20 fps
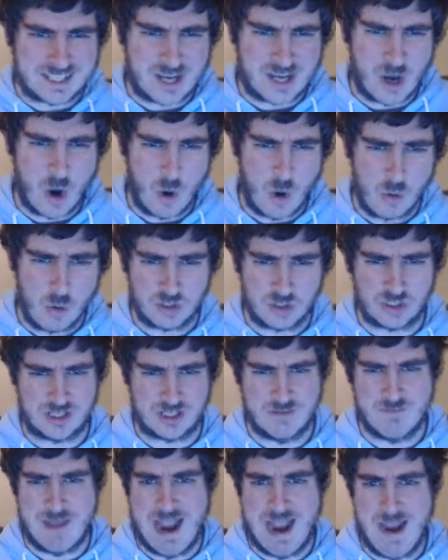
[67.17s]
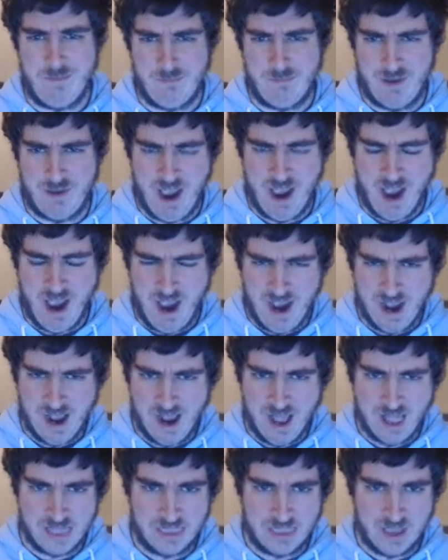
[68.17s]
Coaster map
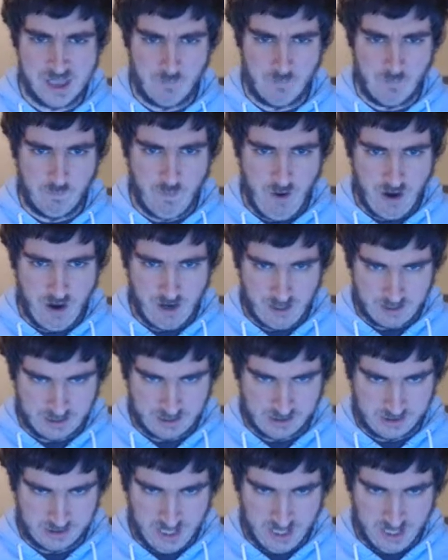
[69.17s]
that works